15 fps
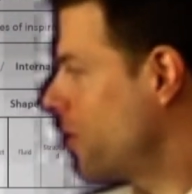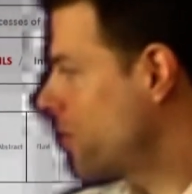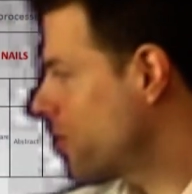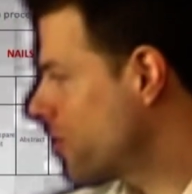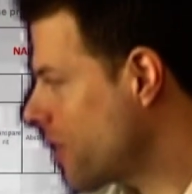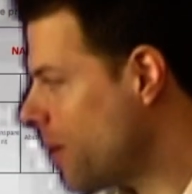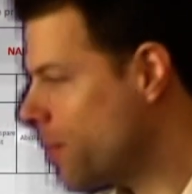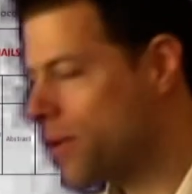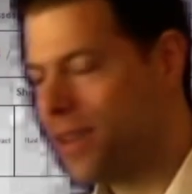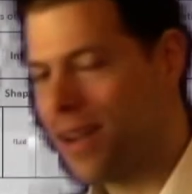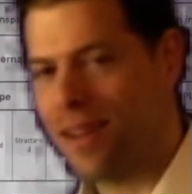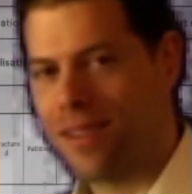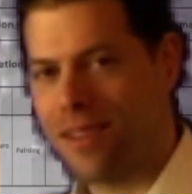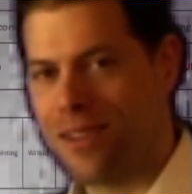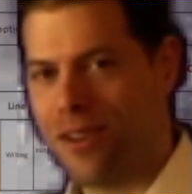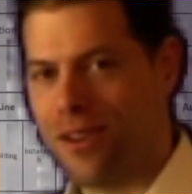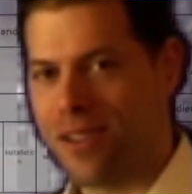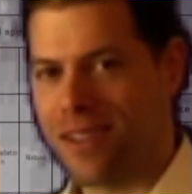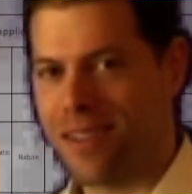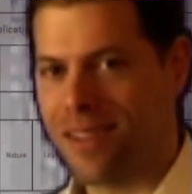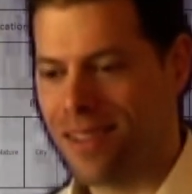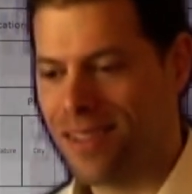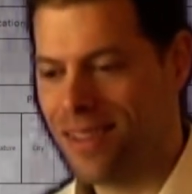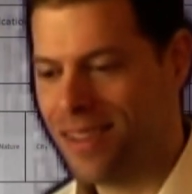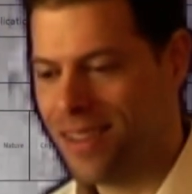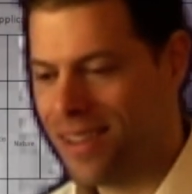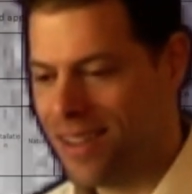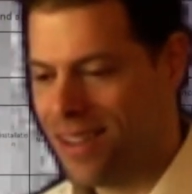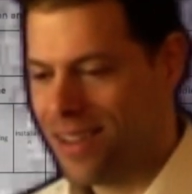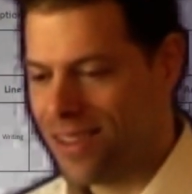to subcategories.
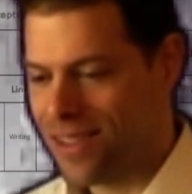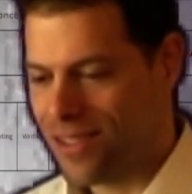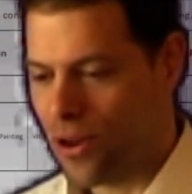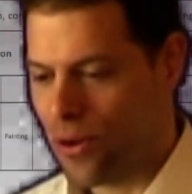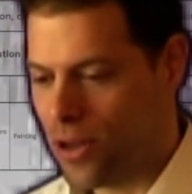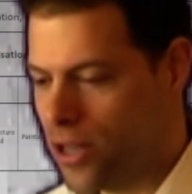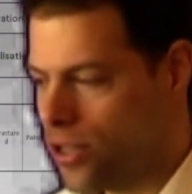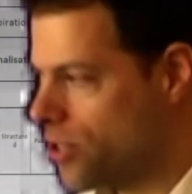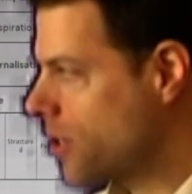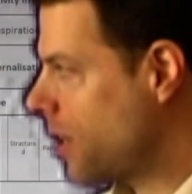So each